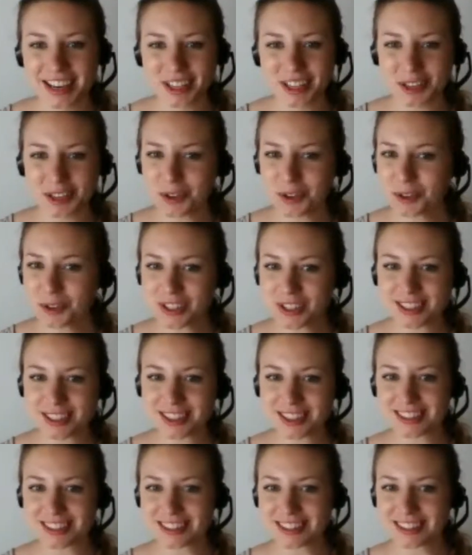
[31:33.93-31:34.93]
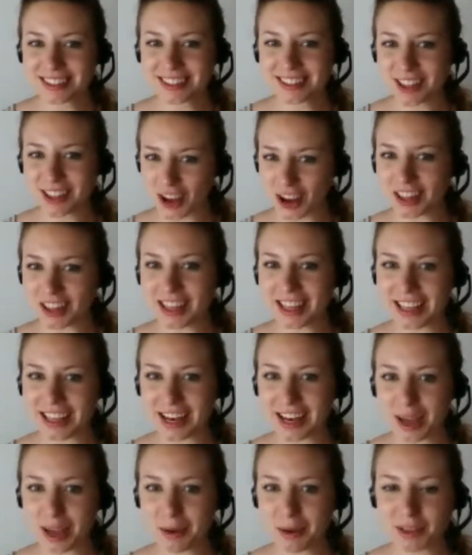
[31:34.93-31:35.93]
you just got like an
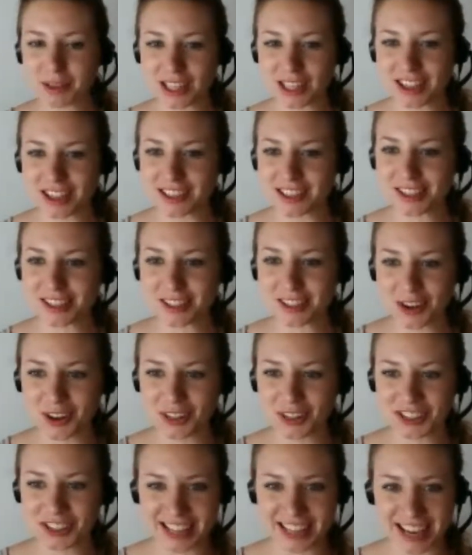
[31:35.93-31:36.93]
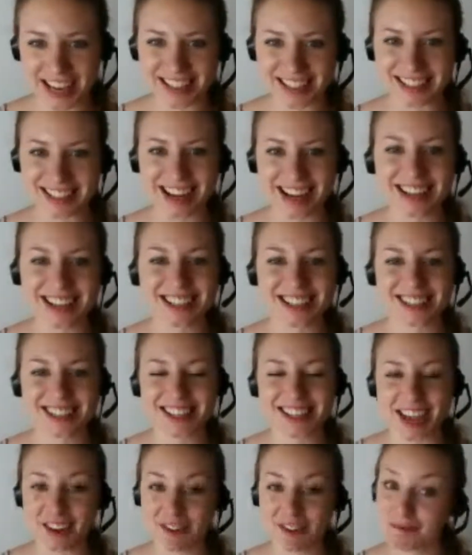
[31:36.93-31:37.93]
A plus on the test I just
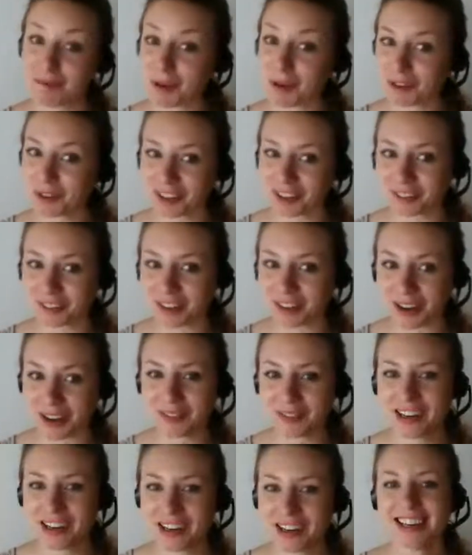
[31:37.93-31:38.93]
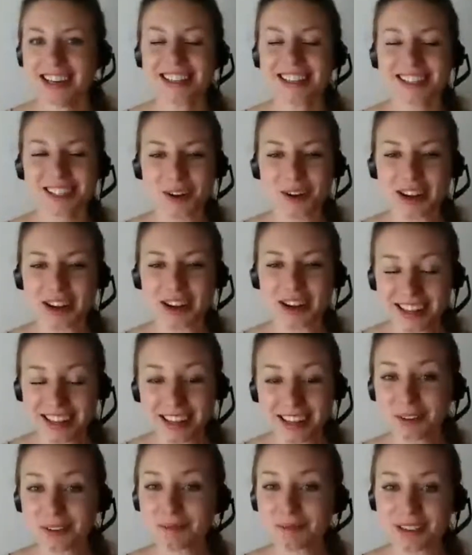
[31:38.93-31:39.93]
gave both of them. So I
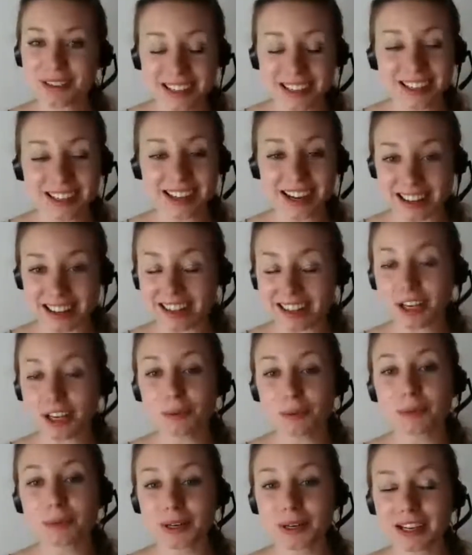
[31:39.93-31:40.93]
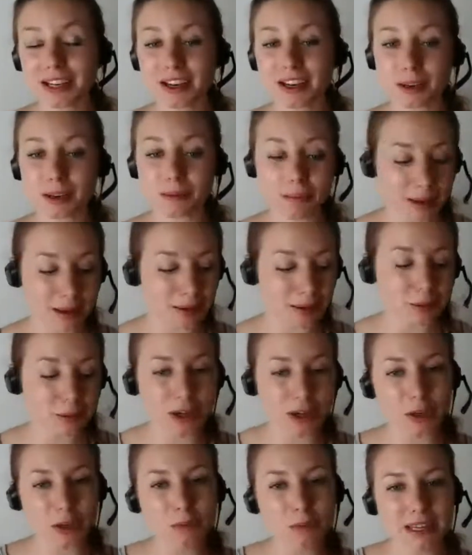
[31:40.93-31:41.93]
think you're pretty good. Maybe
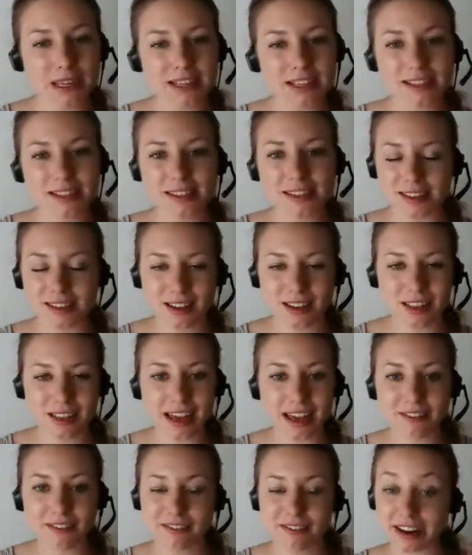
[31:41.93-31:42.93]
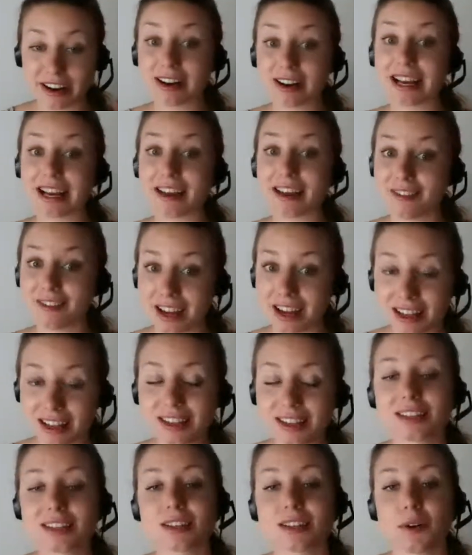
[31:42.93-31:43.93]
what you mean is like very
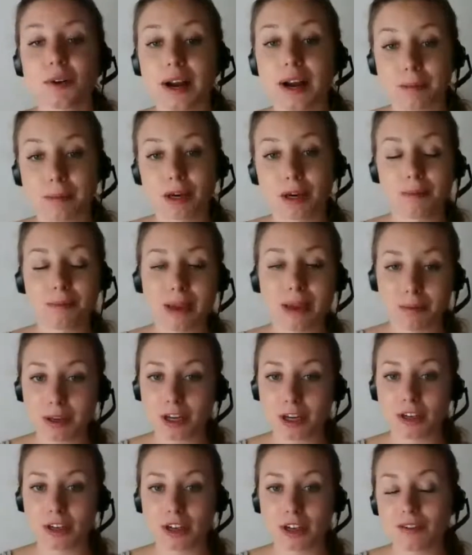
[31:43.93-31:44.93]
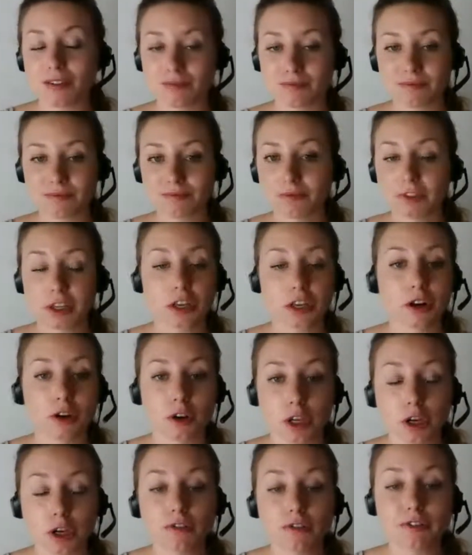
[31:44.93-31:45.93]
advanced grammar. Maybe you're not, you
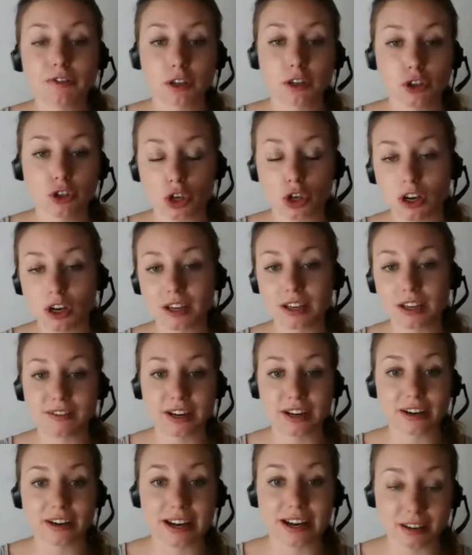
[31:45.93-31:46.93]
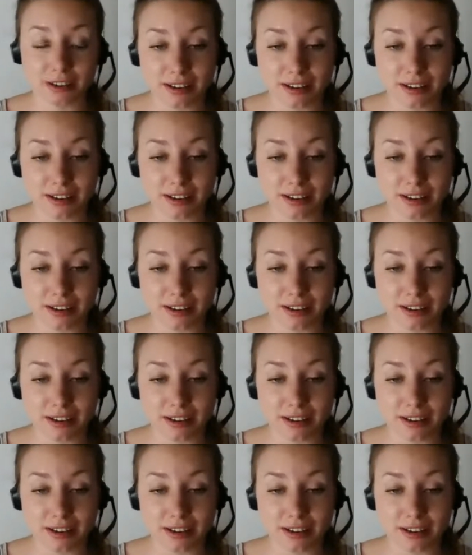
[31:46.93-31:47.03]
don't feel strong in very